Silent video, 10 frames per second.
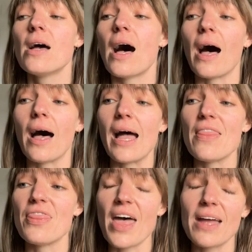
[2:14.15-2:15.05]

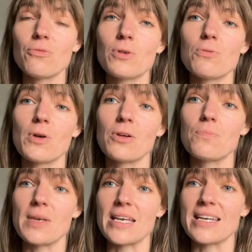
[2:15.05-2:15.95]
And then we will
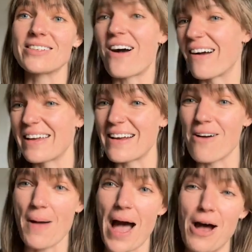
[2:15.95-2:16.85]
be talking
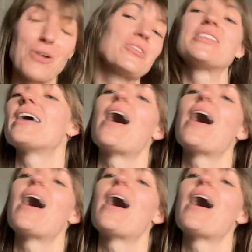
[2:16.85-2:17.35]
about